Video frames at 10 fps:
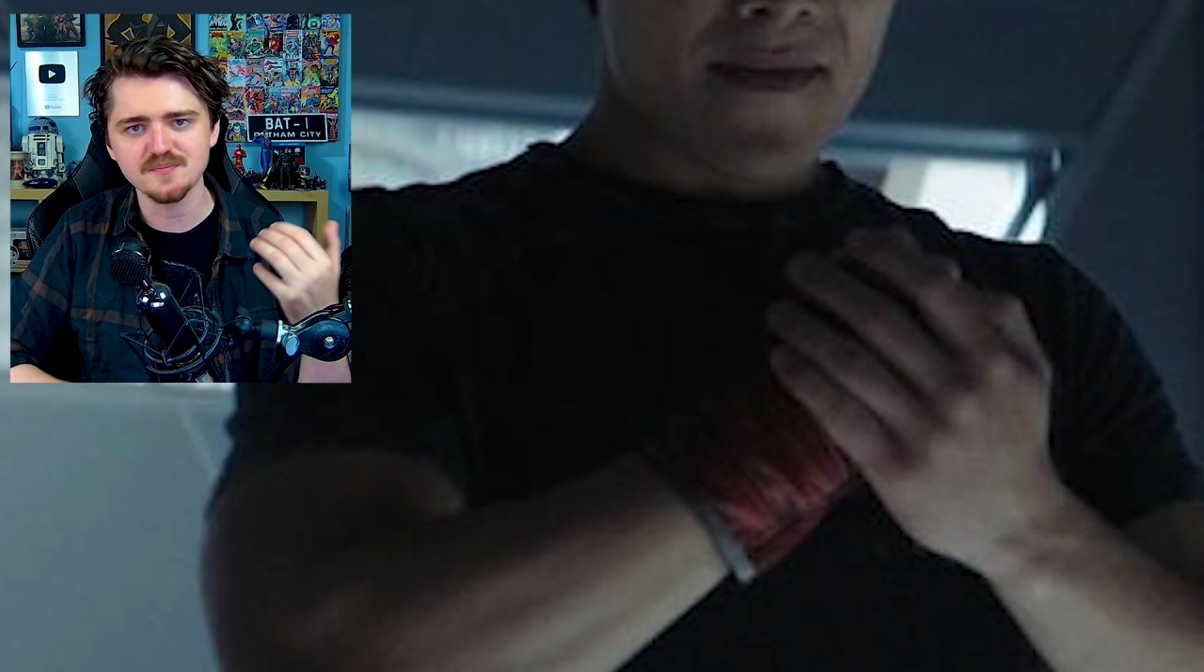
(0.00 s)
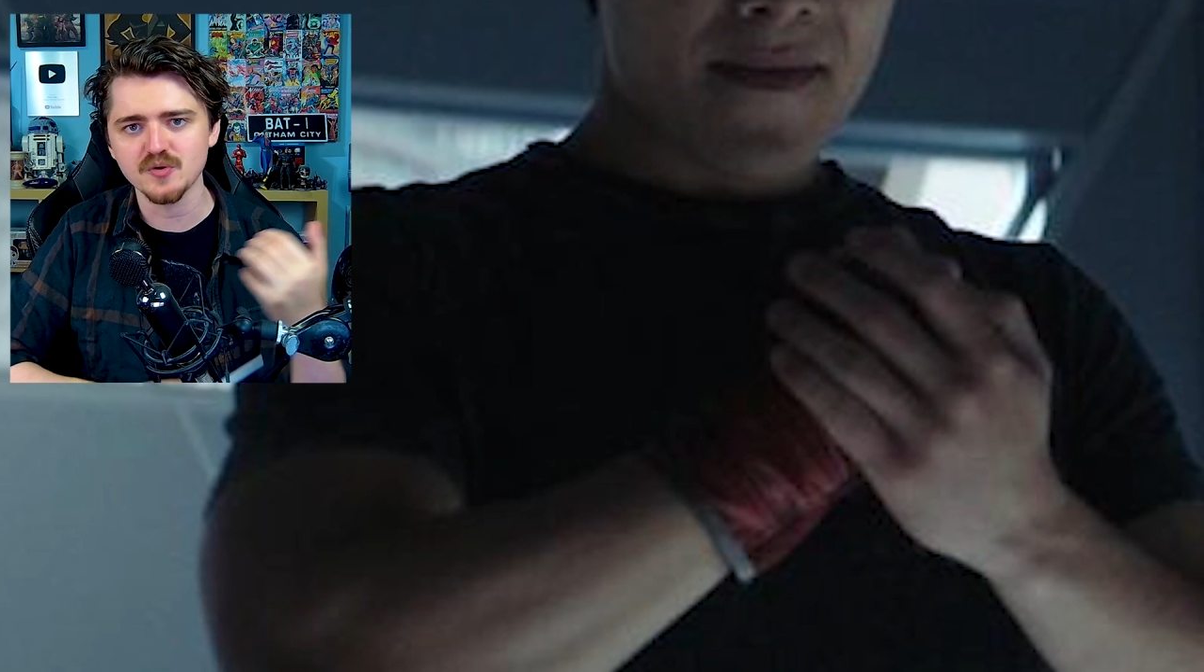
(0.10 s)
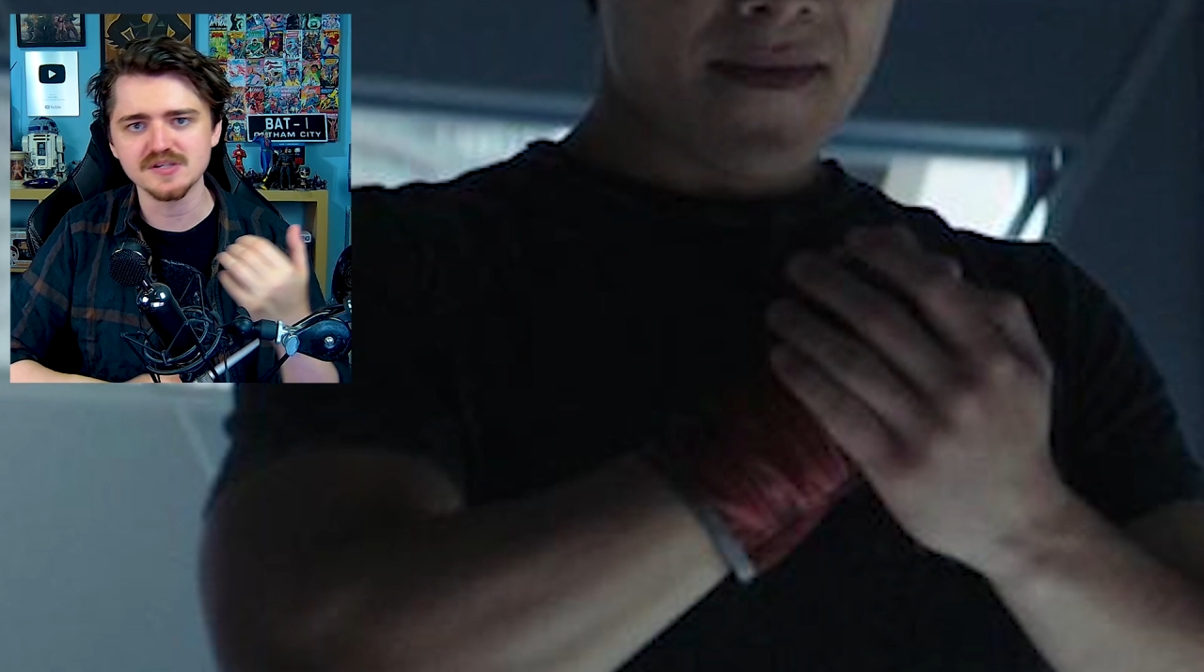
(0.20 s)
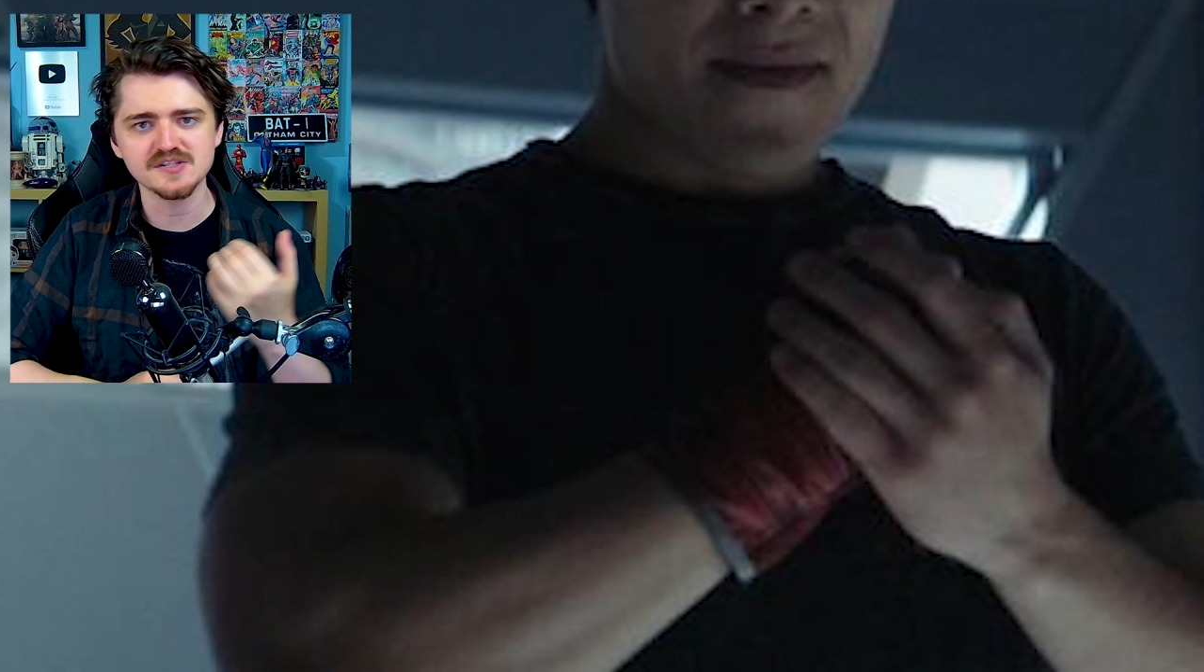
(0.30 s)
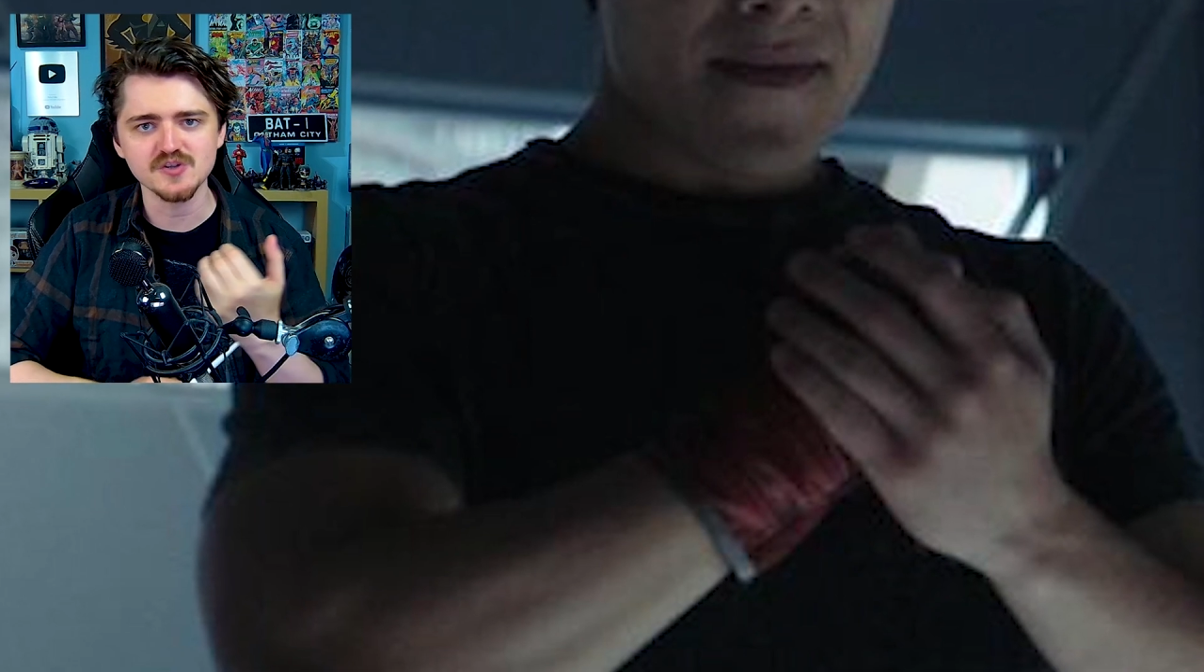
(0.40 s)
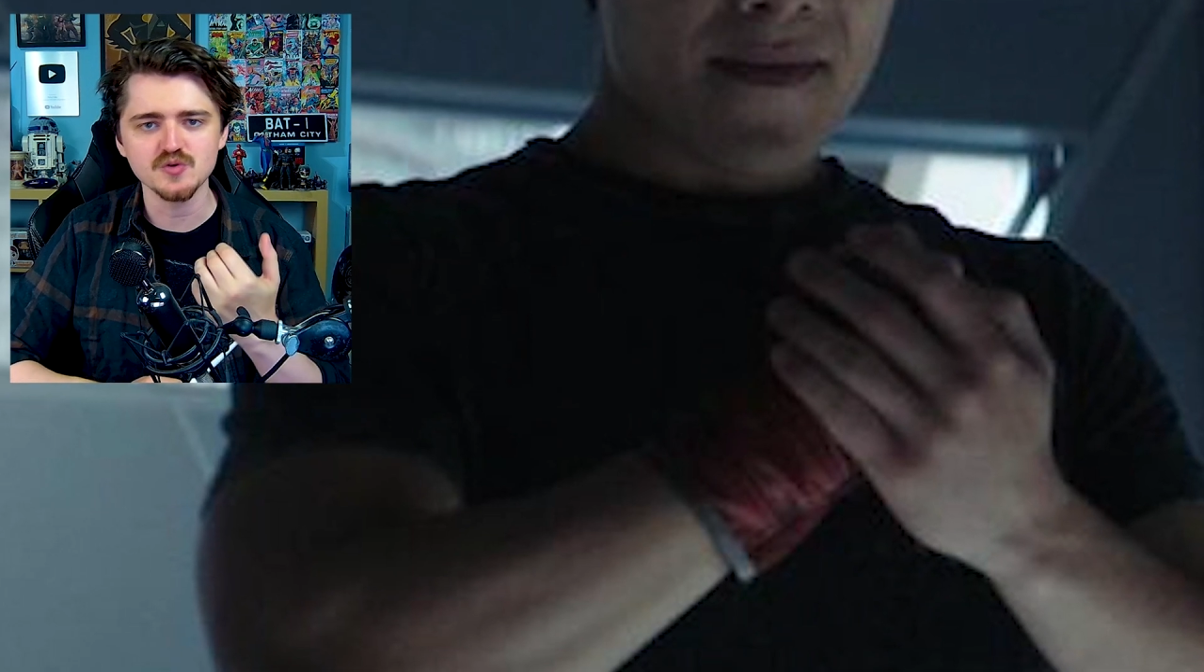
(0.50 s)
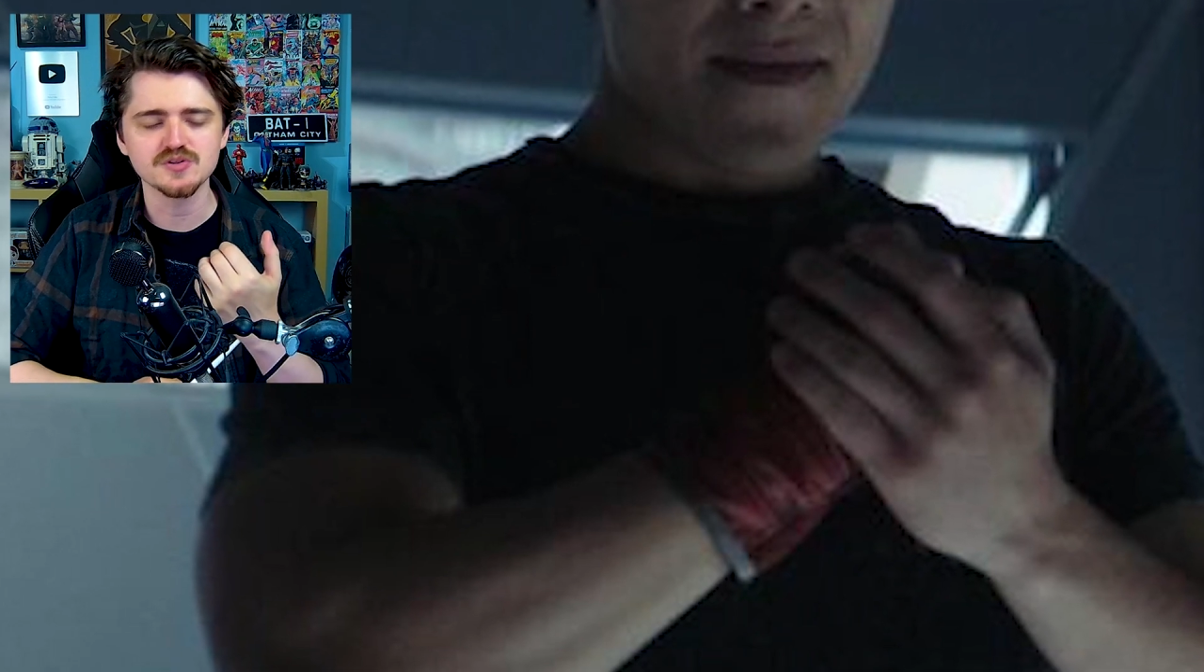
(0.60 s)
Boy's suit